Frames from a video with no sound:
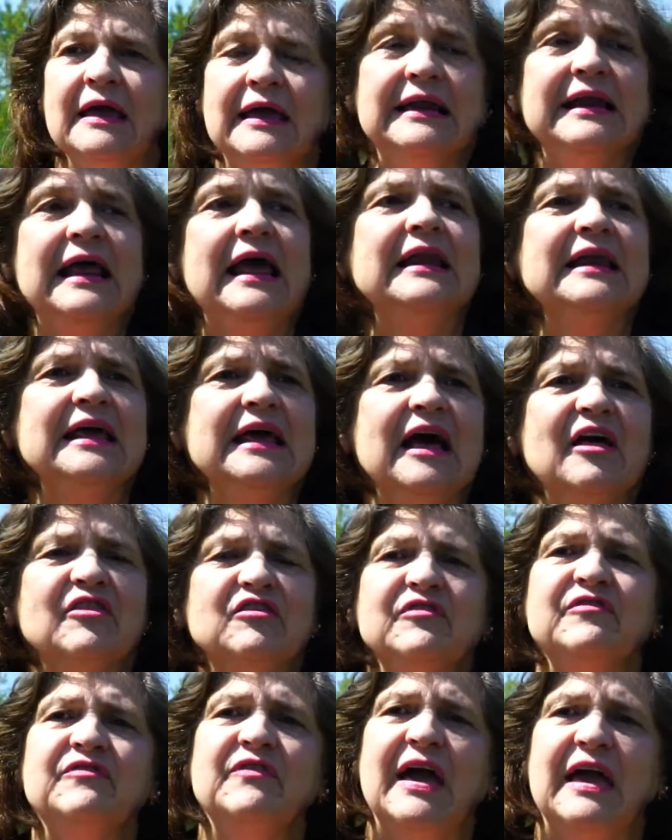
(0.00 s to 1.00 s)
in any
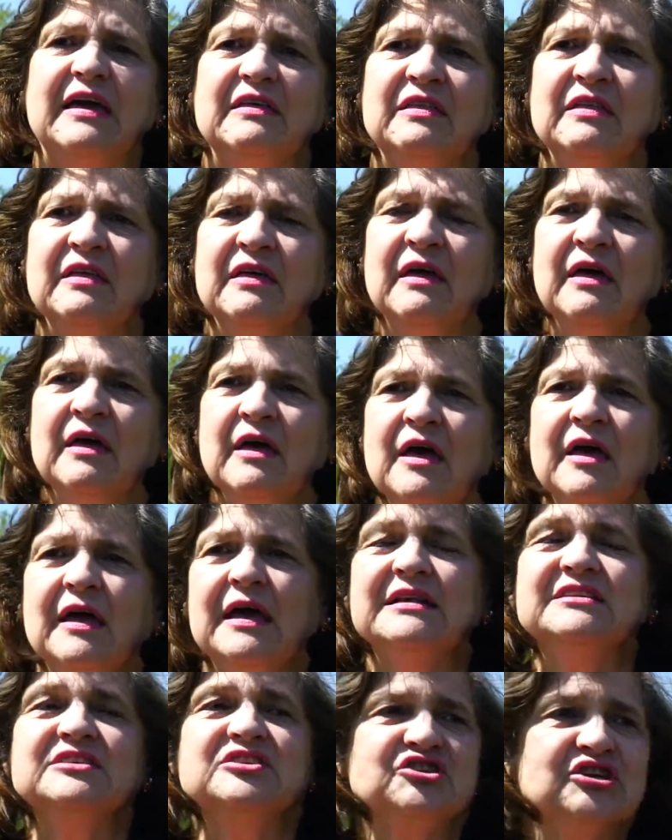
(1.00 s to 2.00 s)
other faith.
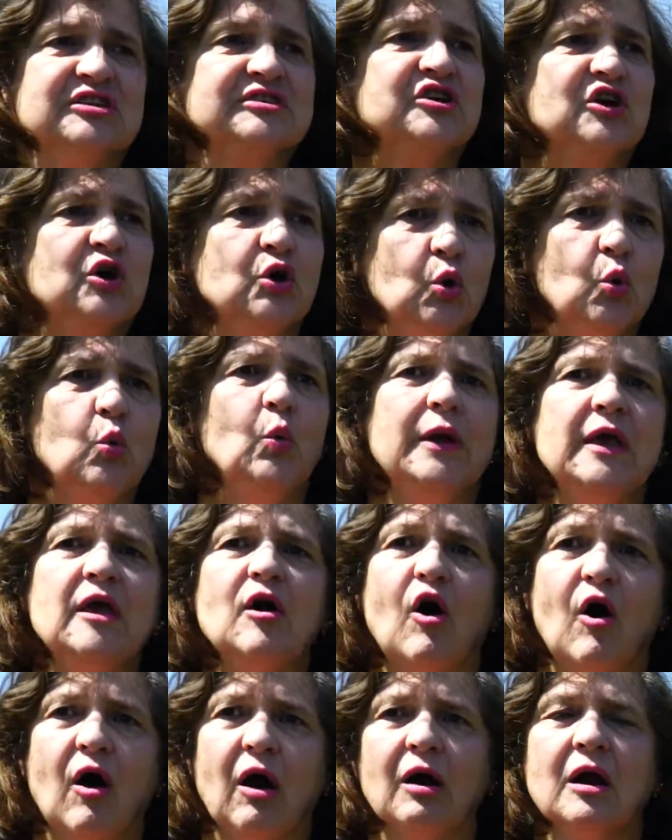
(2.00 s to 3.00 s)
It's just who we
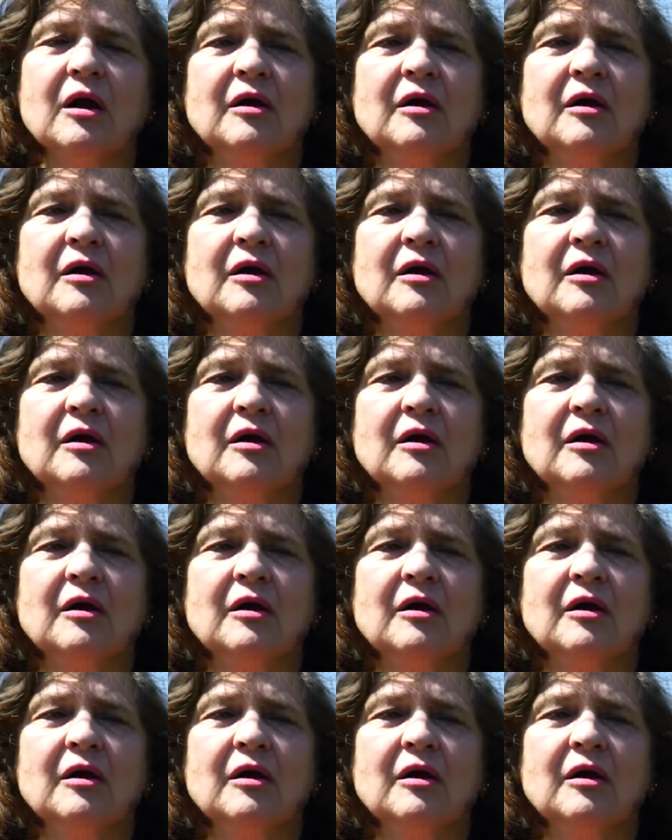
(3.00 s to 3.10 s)
are.